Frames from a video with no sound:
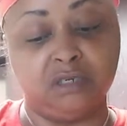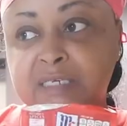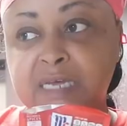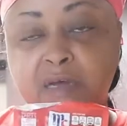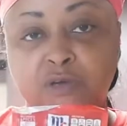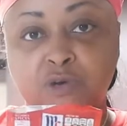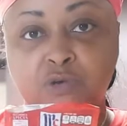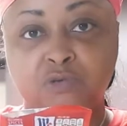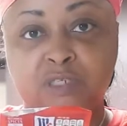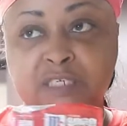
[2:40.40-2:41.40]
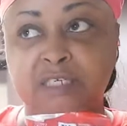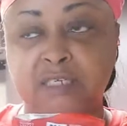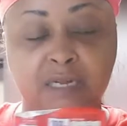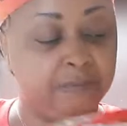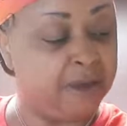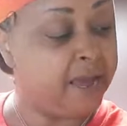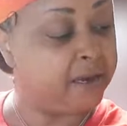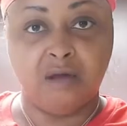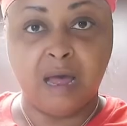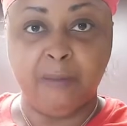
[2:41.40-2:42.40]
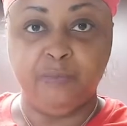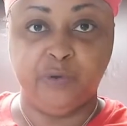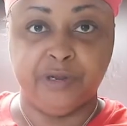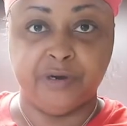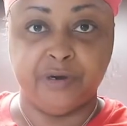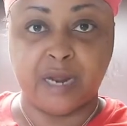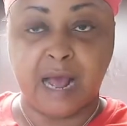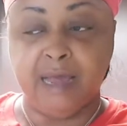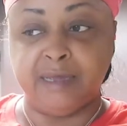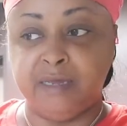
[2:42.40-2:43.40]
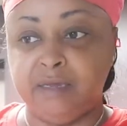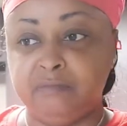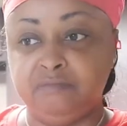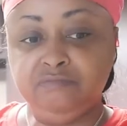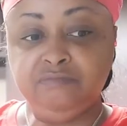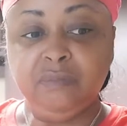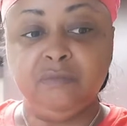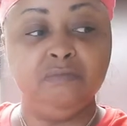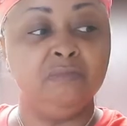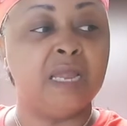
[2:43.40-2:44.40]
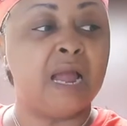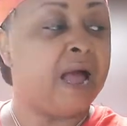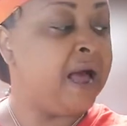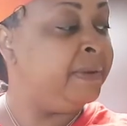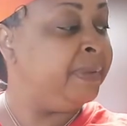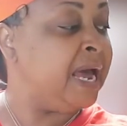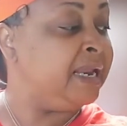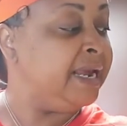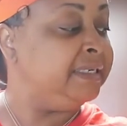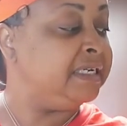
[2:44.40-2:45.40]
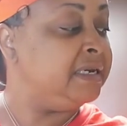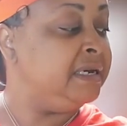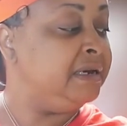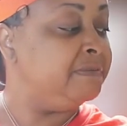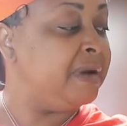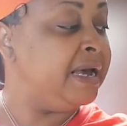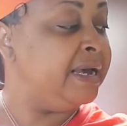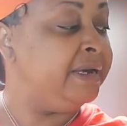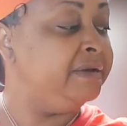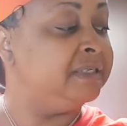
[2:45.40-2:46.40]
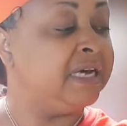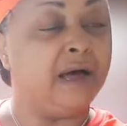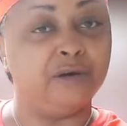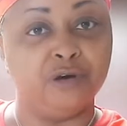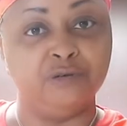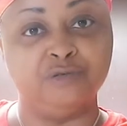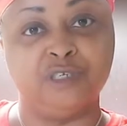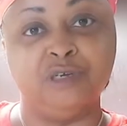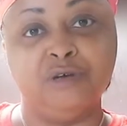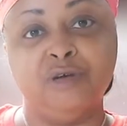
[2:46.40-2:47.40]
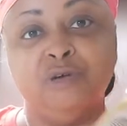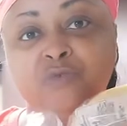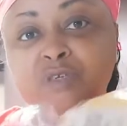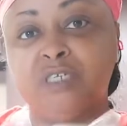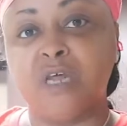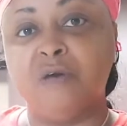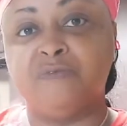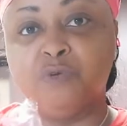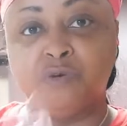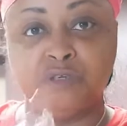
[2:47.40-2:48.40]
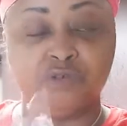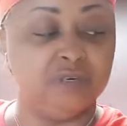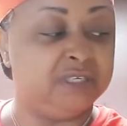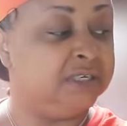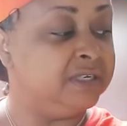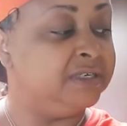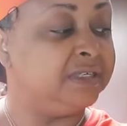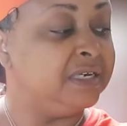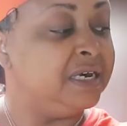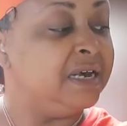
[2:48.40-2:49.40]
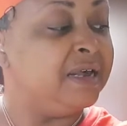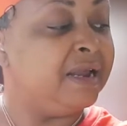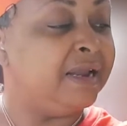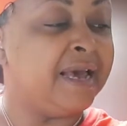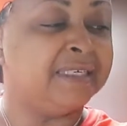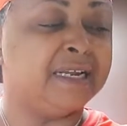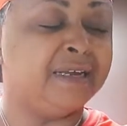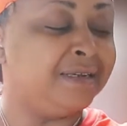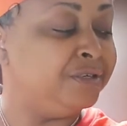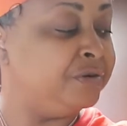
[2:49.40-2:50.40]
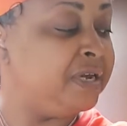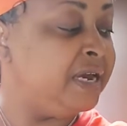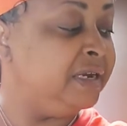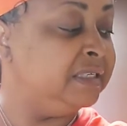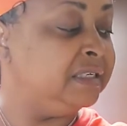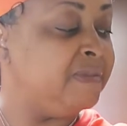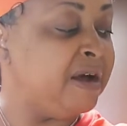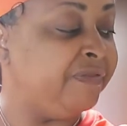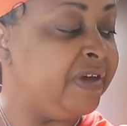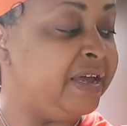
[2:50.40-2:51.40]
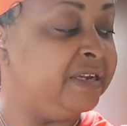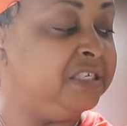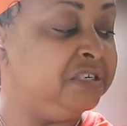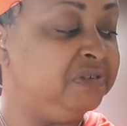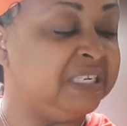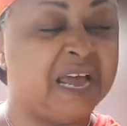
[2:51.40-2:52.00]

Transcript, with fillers: my taco seasoning pack. Oh, I'm weird. I eat, I mean, I like to eat my tacos with soft corn tortillas. Last night I told Candace about that and she was